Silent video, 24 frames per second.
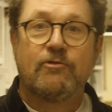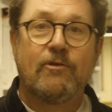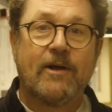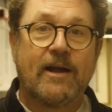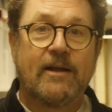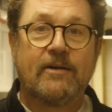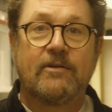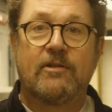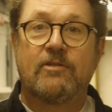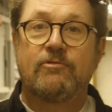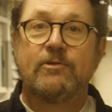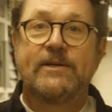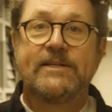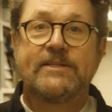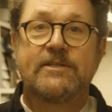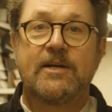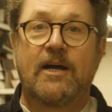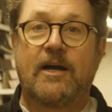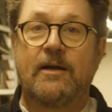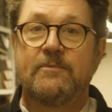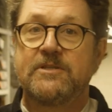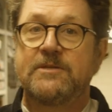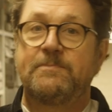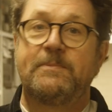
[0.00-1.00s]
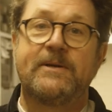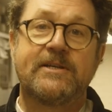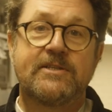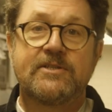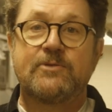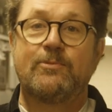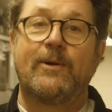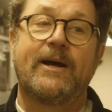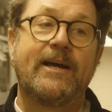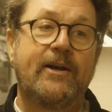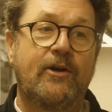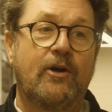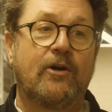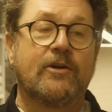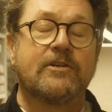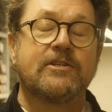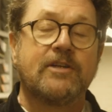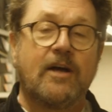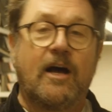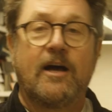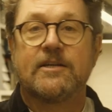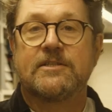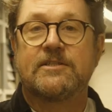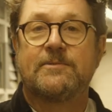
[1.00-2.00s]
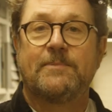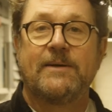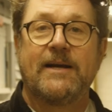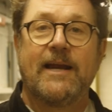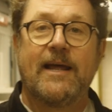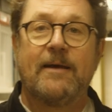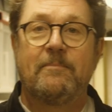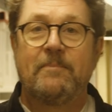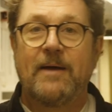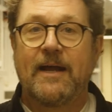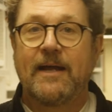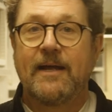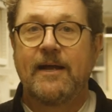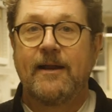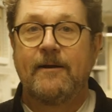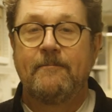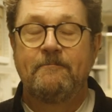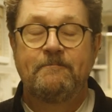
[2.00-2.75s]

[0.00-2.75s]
around 3 times, spit, swear, knocked, asked to be let back in.